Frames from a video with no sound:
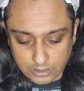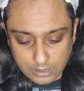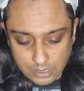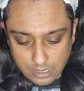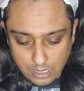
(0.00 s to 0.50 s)
and,
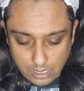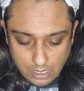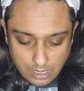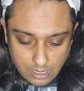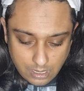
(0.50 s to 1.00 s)

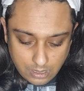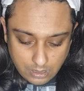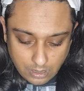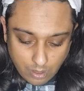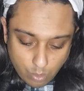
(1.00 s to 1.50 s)

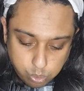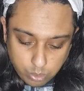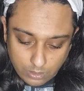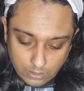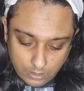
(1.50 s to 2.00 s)
you know,
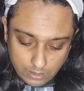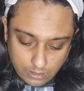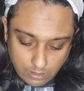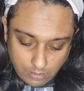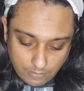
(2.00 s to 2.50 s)

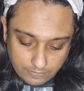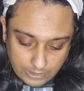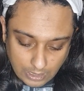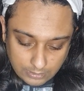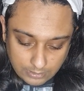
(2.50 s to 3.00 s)
I've
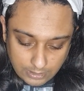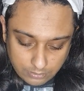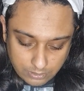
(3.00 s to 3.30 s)
done